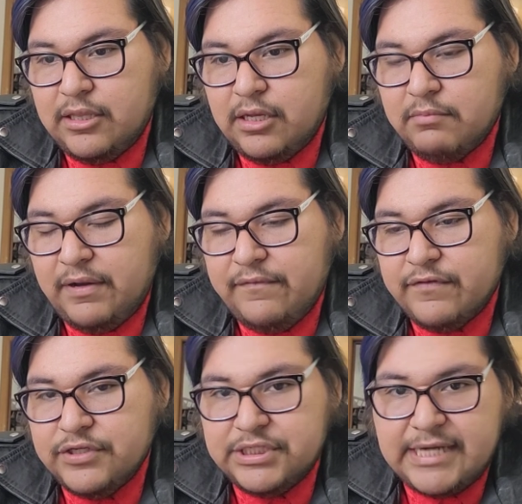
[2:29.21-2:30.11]
on my
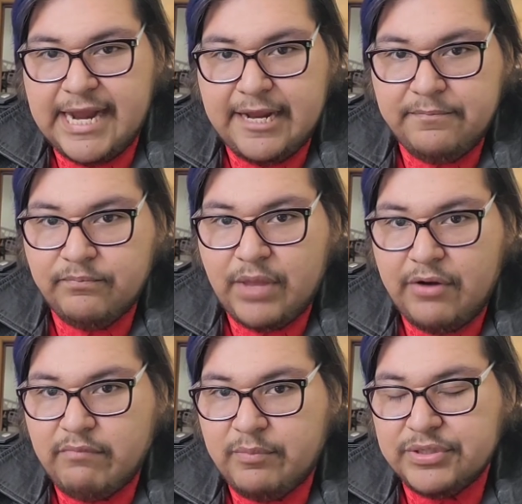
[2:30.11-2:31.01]
first day,
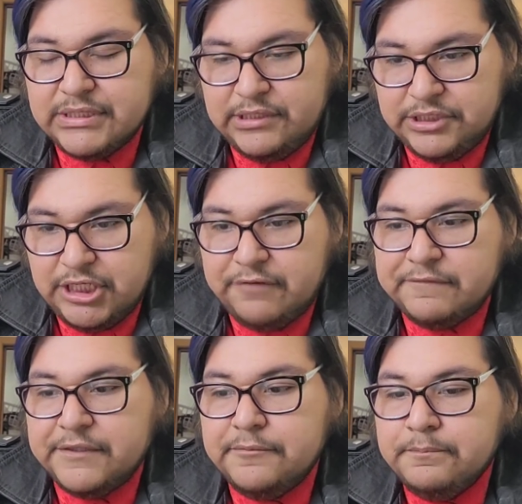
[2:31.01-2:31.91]
I remember seeing
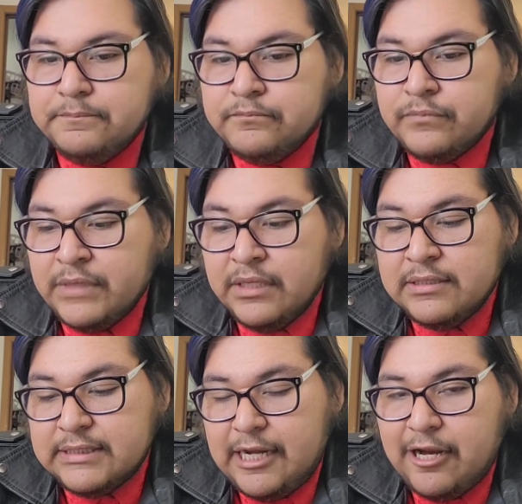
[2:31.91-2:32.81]
Jennifer
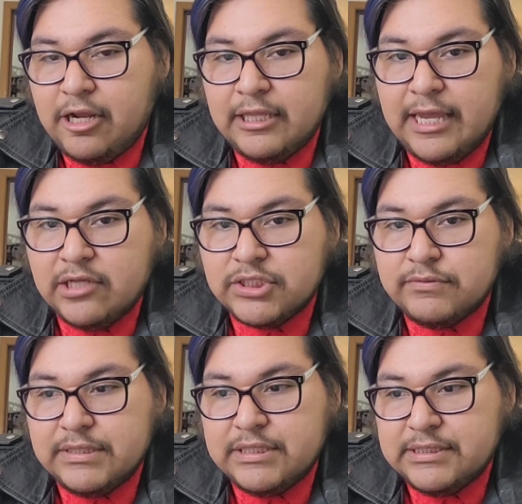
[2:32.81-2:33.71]
sitting on the
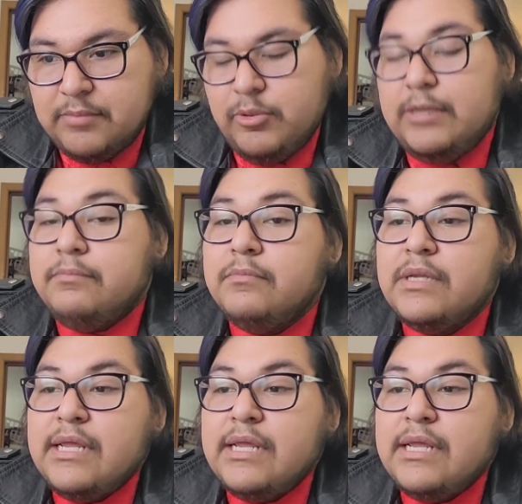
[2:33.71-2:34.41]
couch with someone,